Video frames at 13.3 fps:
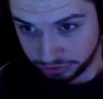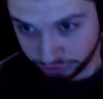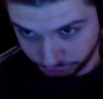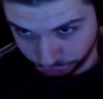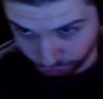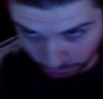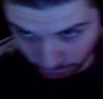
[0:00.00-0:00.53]

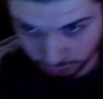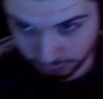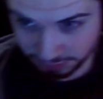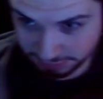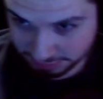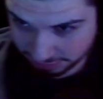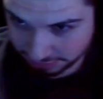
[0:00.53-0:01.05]
So
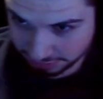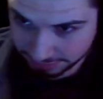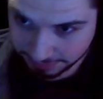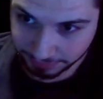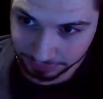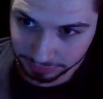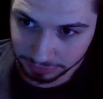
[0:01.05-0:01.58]

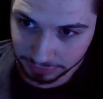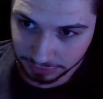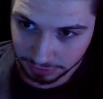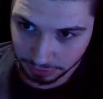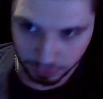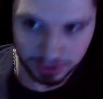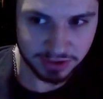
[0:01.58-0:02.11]

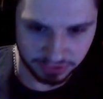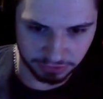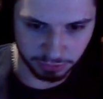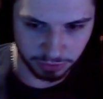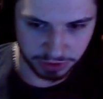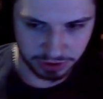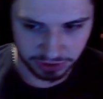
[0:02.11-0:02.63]
we got
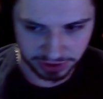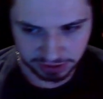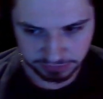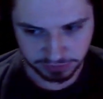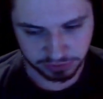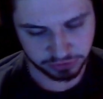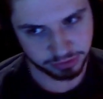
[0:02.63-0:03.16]
something we're going to look
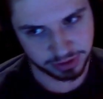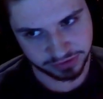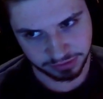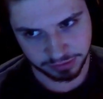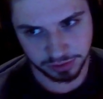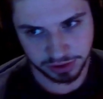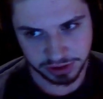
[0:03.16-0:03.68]
at first.
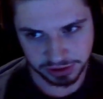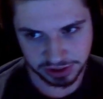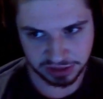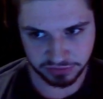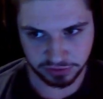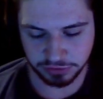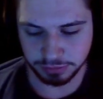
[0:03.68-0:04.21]

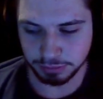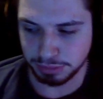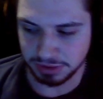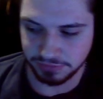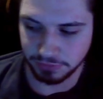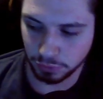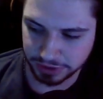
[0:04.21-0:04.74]

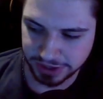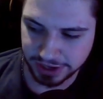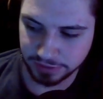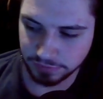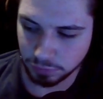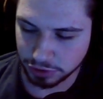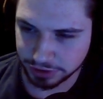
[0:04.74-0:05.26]
Before God
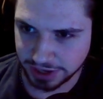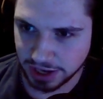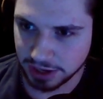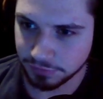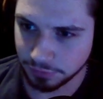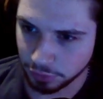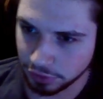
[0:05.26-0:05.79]
of War. God
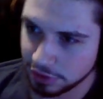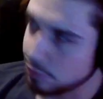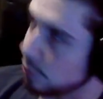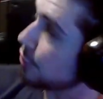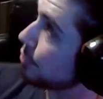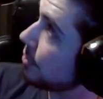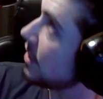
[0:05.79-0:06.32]
of War
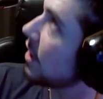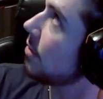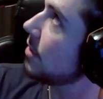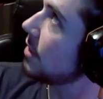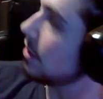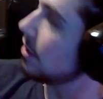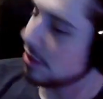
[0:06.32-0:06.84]
will be
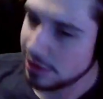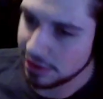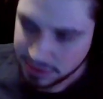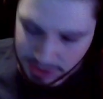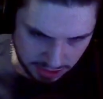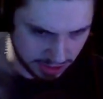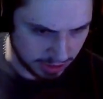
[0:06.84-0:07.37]
coming,
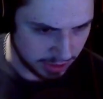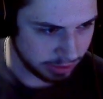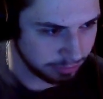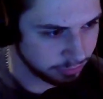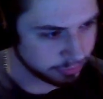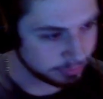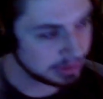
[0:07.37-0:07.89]
and I
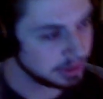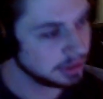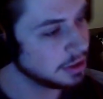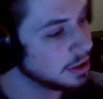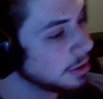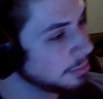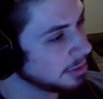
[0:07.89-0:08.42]
will be
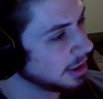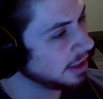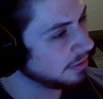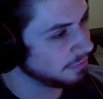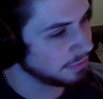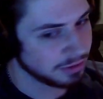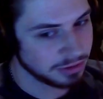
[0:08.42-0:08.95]
playing
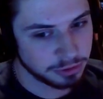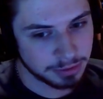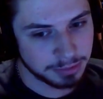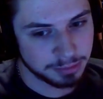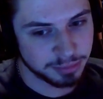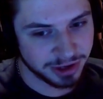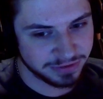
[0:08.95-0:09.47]
for a little
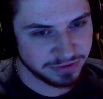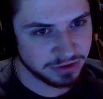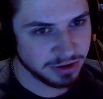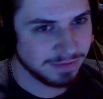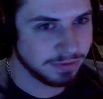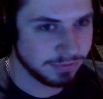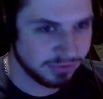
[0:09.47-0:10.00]
bit. But
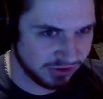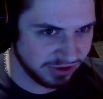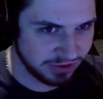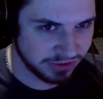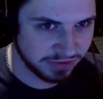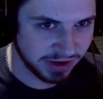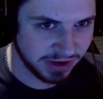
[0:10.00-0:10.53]
if you've
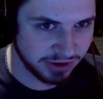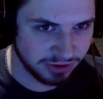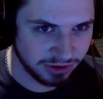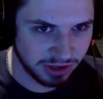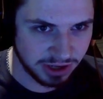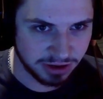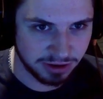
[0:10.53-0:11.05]
seen the
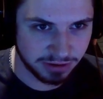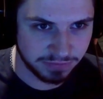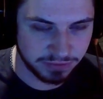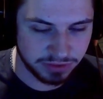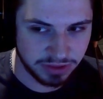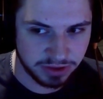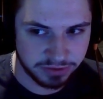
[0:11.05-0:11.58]
title
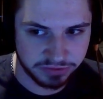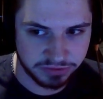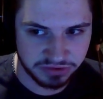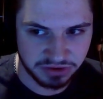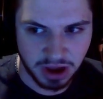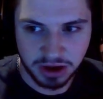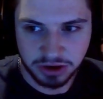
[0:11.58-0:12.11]
of
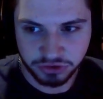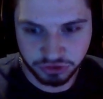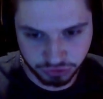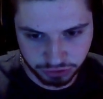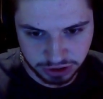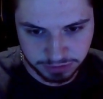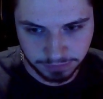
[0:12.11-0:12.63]
this
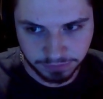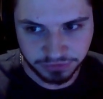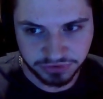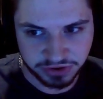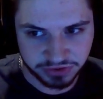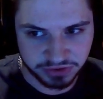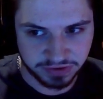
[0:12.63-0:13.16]
stream, if you've
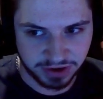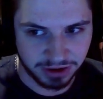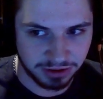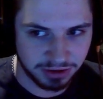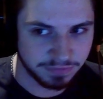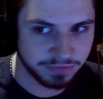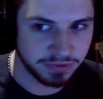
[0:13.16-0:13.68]
seen the
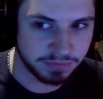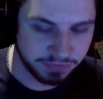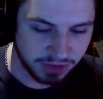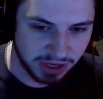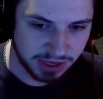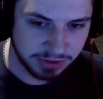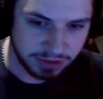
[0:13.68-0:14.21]
title of the
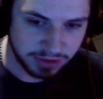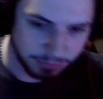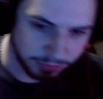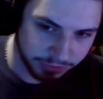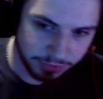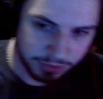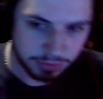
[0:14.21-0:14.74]
VOD that
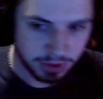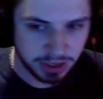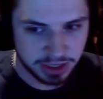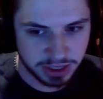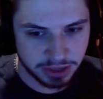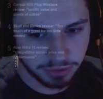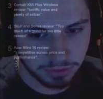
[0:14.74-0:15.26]
we're doing right now,